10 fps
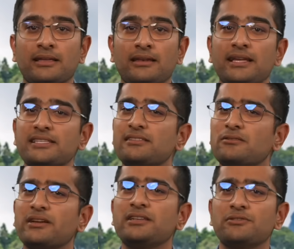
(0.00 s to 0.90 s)
Let's
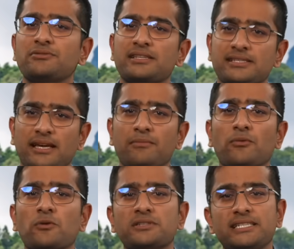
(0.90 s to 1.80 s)
look into this in
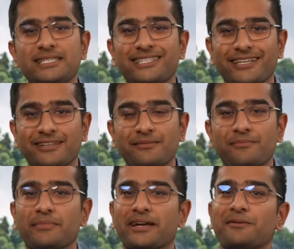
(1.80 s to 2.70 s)
more detail
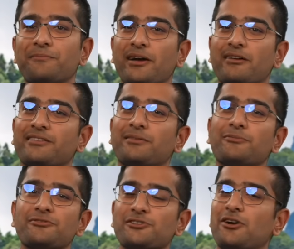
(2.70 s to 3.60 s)
by comparing the
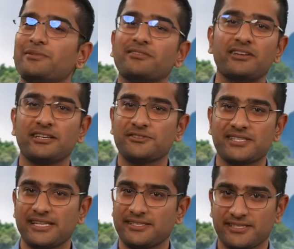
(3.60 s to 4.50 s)
most common greenhouse
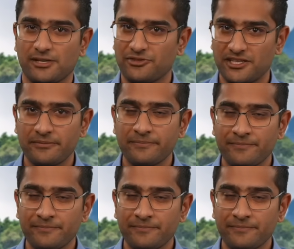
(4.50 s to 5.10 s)
gases out there.